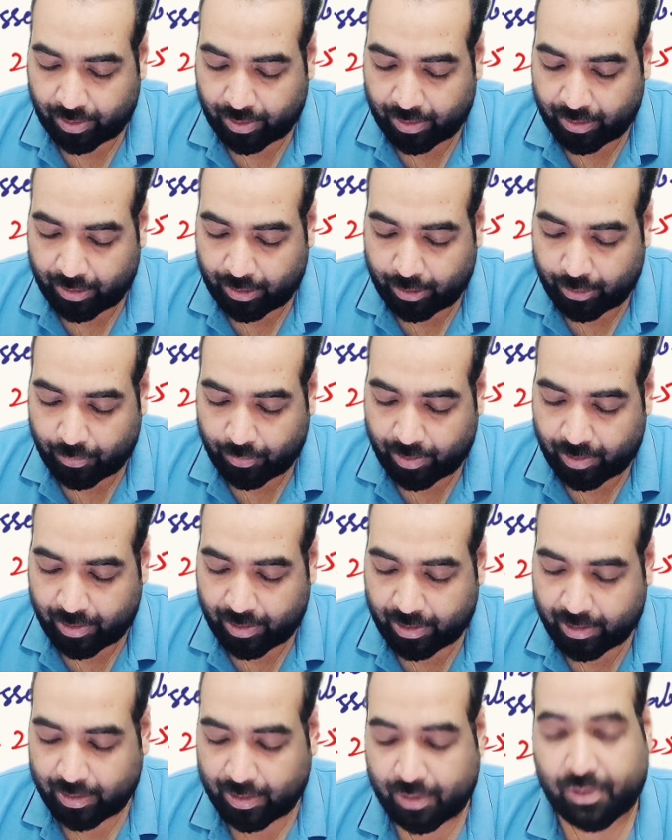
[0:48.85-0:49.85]
in
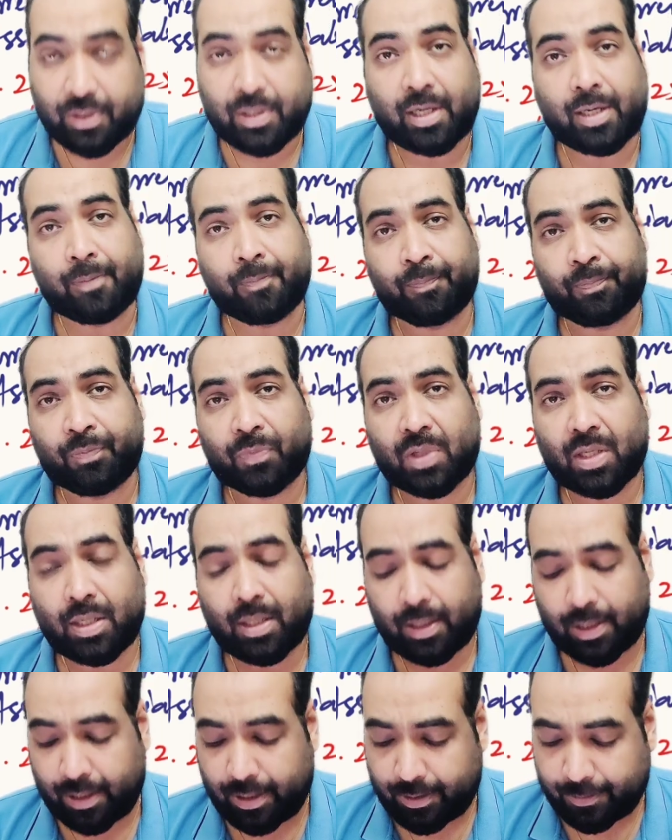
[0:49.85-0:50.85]
liquidity crunch time,
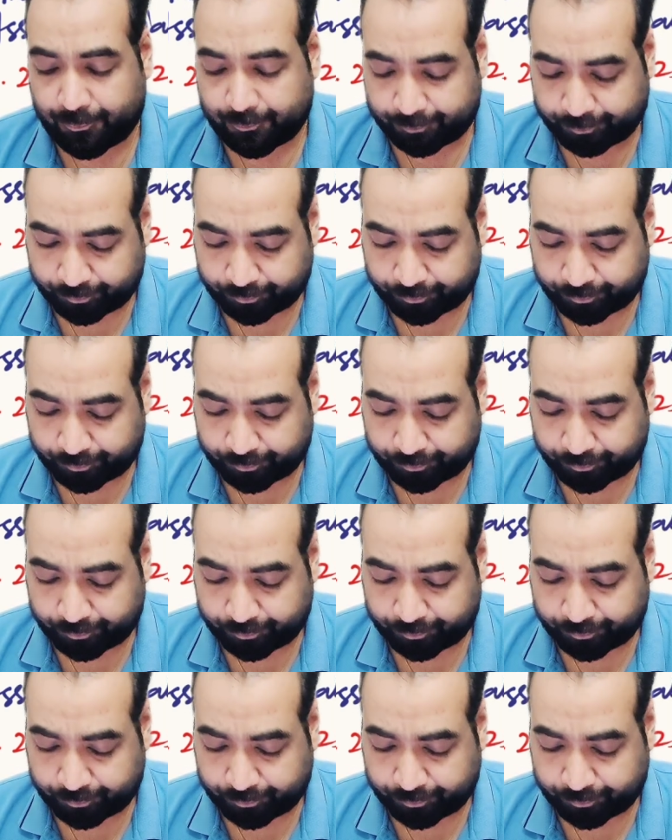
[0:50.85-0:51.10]
right?